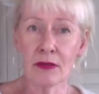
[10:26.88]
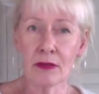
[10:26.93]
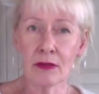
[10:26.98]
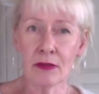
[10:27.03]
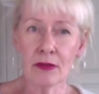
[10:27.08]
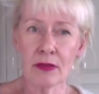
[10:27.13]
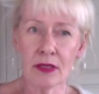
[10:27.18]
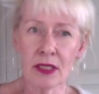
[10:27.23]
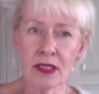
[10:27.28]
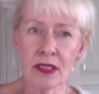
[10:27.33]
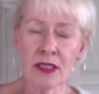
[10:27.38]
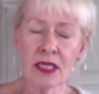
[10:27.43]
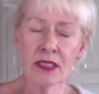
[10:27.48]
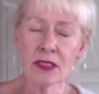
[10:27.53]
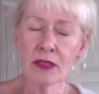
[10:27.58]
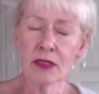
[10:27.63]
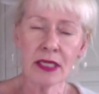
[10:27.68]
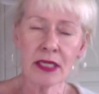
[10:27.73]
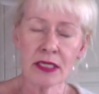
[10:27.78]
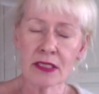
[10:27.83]
it
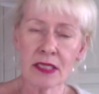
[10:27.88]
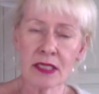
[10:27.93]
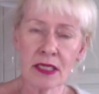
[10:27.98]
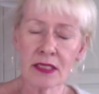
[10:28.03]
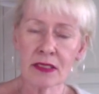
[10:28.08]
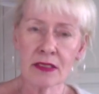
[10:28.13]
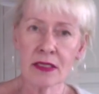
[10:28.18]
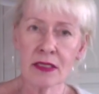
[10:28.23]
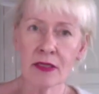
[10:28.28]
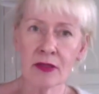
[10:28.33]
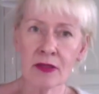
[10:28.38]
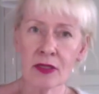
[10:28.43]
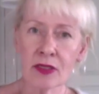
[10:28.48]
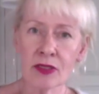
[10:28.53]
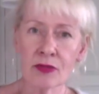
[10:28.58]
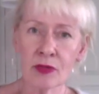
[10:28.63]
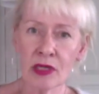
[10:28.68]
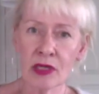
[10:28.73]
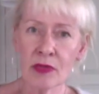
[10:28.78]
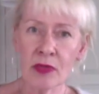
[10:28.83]
doesn't exist in the
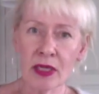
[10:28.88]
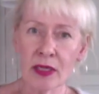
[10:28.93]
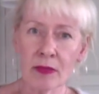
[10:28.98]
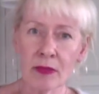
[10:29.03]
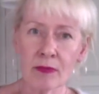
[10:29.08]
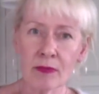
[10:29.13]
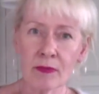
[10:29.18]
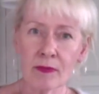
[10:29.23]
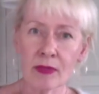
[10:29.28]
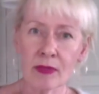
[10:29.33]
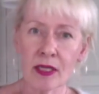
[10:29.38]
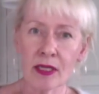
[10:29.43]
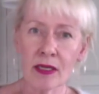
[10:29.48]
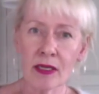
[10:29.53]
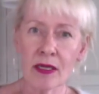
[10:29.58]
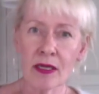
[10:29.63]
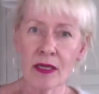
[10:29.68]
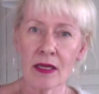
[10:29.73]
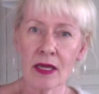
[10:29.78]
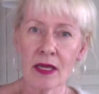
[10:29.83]
streaming,
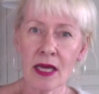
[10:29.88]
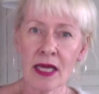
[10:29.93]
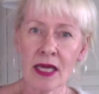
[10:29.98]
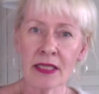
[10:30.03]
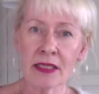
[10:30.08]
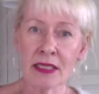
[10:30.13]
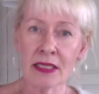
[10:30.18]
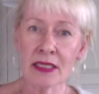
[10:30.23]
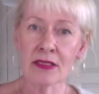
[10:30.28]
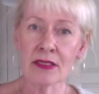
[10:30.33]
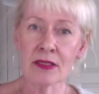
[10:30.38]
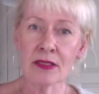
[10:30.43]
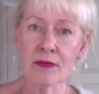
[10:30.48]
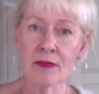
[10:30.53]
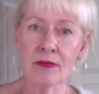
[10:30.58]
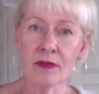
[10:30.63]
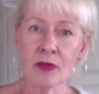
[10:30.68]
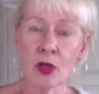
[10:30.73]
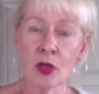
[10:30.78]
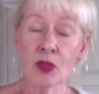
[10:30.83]
at least
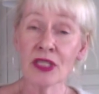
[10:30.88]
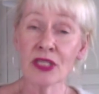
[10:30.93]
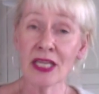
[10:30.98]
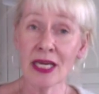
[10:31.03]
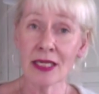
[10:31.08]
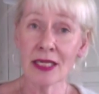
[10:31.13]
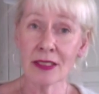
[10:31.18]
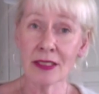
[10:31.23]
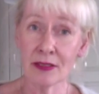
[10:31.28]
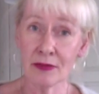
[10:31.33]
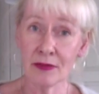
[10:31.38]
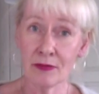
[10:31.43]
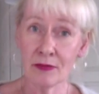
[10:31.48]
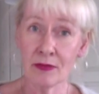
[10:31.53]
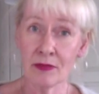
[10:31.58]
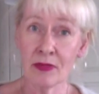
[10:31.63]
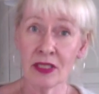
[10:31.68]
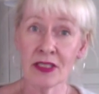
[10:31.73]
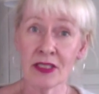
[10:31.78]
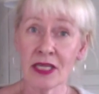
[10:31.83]
not yet.
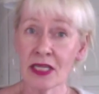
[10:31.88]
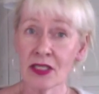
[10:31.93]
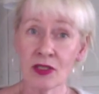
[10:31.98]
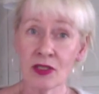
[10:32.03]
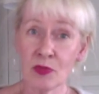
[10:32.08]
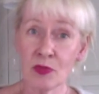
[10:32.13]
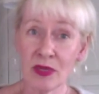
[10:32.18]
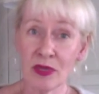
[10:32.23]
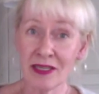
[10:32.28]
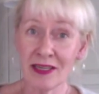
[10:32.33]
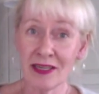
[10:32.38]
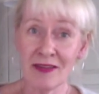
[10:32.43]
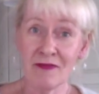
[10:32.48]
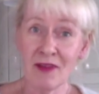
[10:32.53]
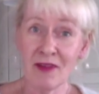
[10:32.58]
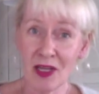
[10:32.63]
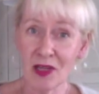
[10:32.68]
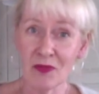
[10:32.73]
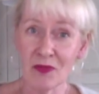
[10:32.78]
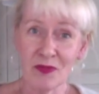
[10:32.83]
It has to be
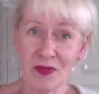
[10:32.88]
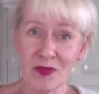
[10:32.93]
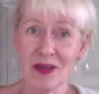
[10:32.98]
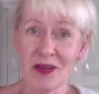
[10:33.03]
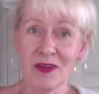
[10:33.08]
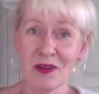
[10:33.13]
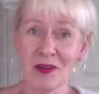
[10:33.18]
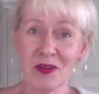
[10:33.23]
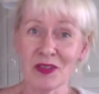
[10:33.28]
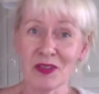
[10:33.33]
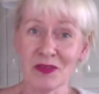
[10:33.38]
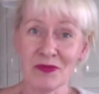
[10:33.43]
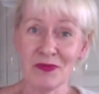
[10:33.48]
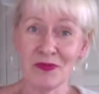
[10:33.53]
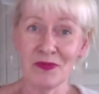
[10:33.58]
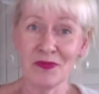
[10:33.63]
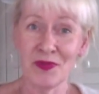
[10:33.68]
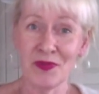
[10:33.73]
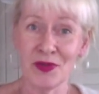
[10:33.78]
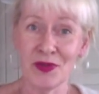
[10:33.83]
developed also
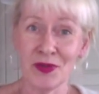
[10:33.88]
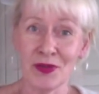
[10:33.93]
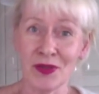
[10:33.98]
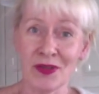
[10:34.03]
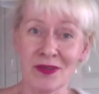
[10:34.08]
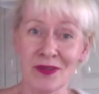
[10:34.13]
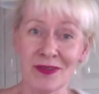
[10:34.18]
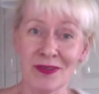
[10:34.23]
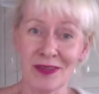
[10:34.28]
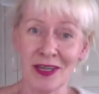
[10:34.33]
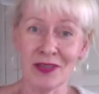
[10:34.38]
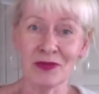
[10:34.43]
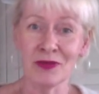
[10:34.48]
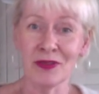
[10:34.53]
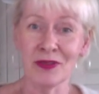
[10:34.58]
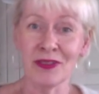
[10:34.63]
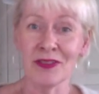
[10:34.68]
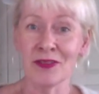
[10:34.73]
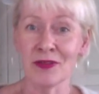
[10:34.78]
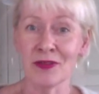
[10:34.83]
further, how to
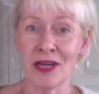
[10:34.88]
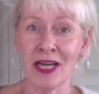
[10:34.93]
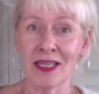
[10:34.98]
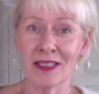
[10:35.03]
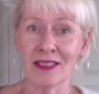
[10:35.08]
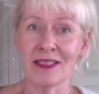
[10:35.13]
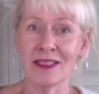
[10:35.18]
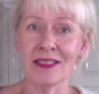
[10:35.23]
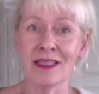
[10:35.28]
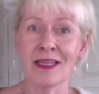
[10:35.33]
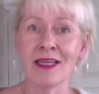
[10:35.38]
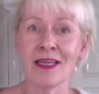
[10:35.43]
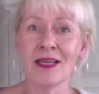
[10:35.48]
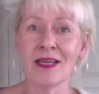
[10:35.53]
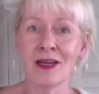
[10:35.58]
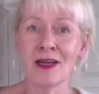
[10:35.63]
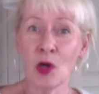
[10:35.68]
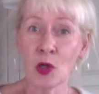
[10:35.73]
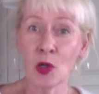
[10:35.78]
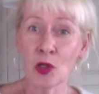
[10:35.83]
interact
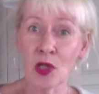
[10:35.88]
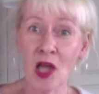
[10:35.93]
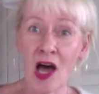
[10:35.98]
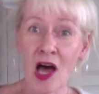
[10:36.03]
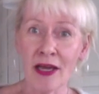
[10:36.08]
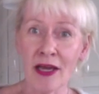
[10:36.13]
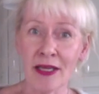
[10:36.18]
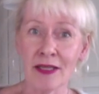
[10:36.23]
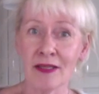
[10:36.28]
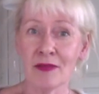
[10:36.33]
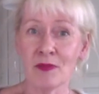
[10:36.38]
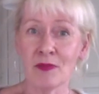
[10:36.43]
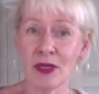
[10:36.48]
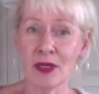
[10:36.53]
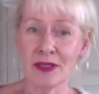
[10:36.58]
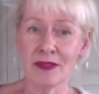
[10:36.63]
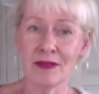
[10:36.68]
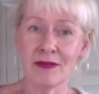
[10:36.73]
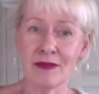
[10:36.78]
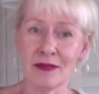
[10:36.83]
online.
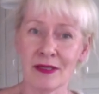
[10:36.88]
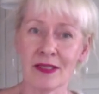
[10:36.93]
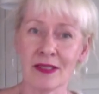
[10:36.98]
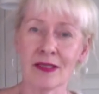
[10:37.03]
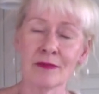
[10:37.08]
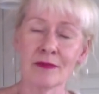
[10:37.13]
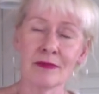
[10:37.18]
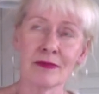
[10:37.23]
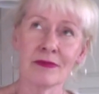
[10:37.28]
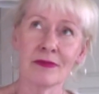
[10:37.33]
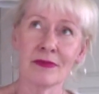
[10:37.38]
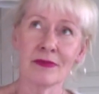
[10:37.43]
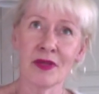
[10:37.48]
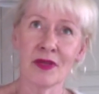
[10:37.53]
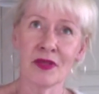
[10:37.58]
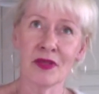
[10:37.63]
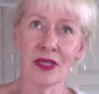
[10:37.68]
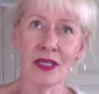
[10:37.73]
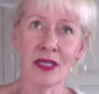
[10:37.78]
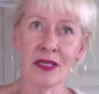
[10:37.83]
But I
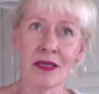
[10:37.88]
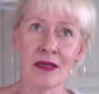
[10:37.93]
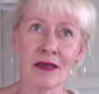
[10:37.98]
think